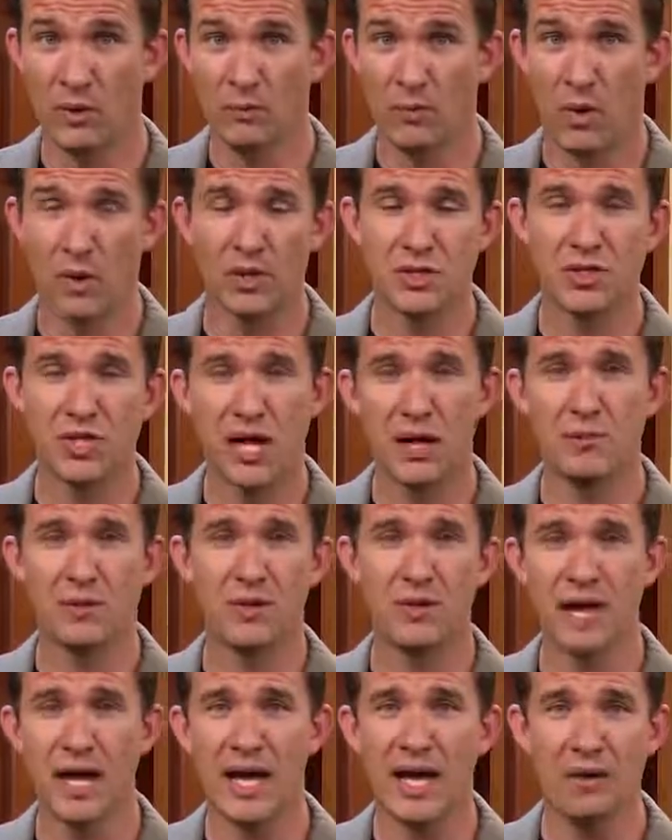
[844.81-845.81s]
Mark
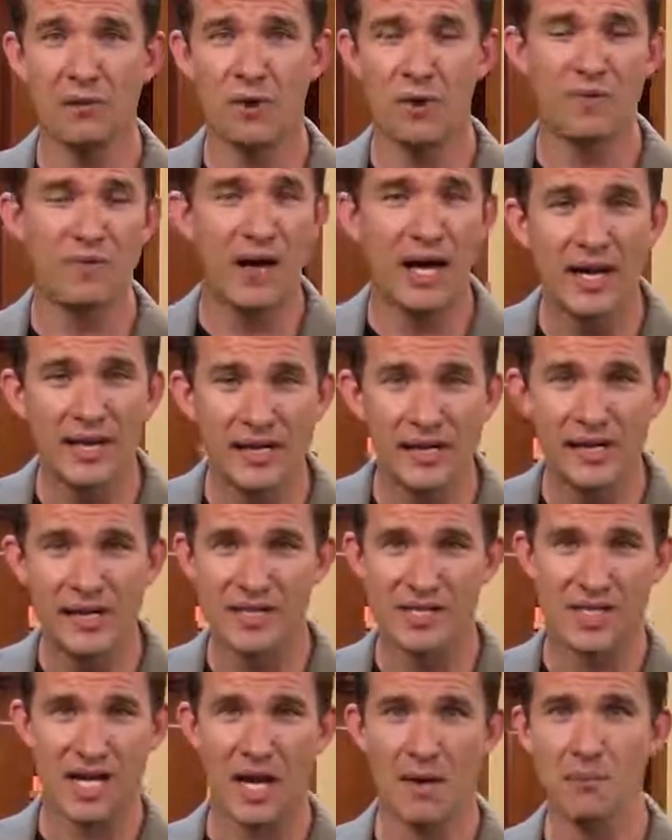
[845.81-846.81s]
chapter 9, we find an
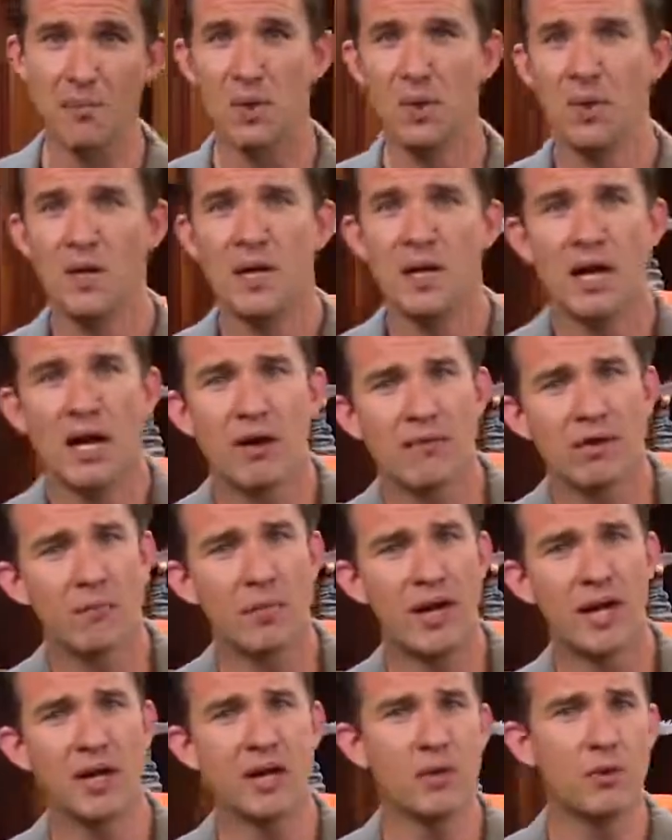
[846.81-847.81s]
example of a
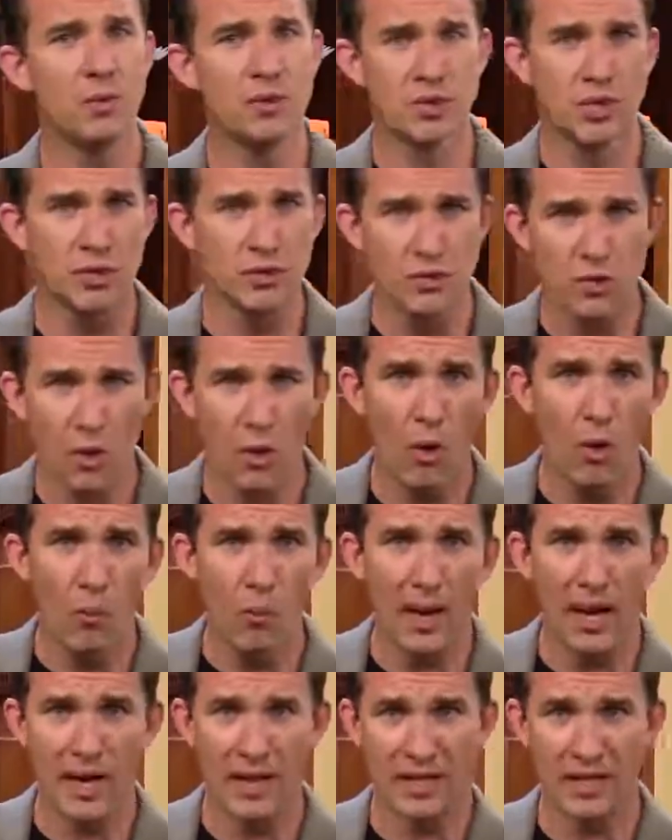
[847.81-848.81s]
man who was controlled
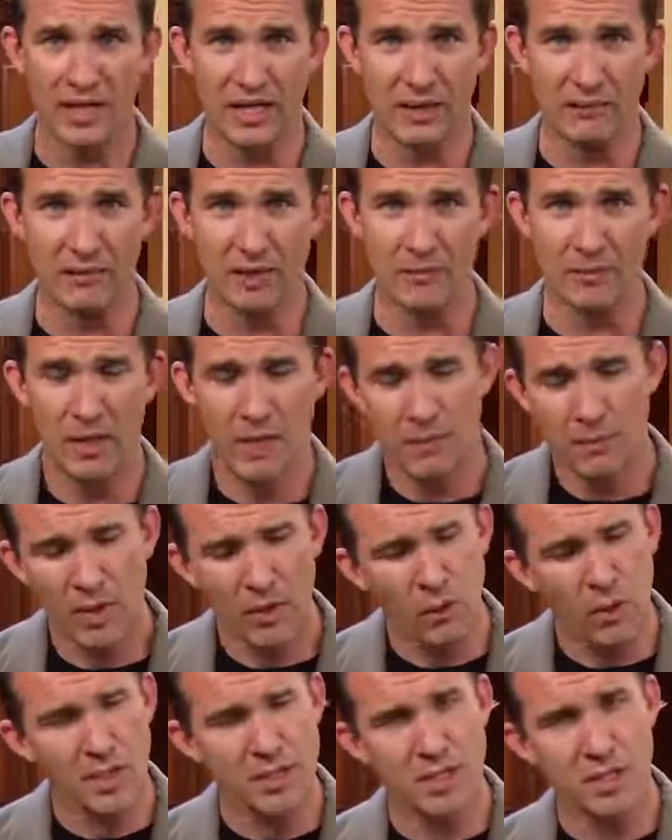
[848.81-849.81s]
by a demon. But
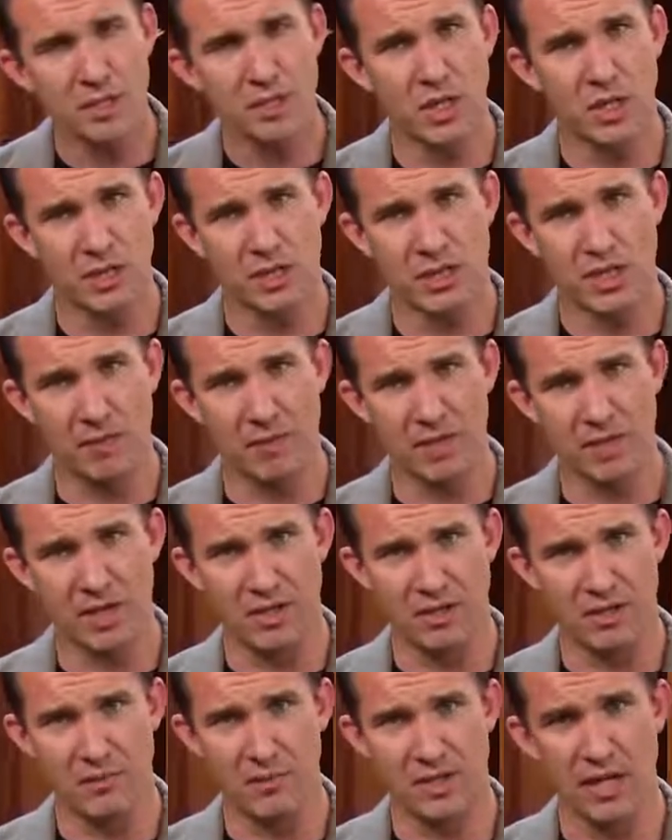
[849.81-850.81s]
it wasn't just
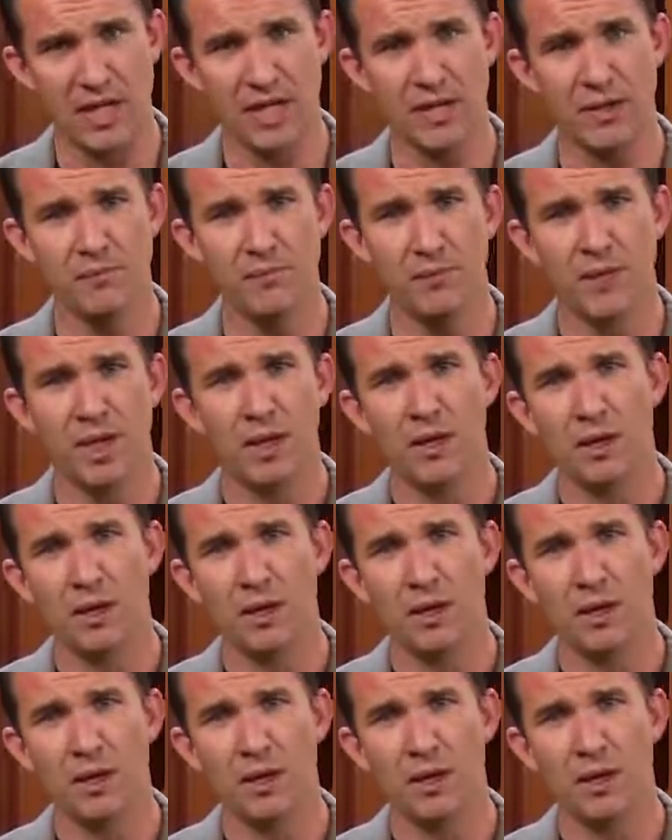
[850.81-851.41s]
limited to men.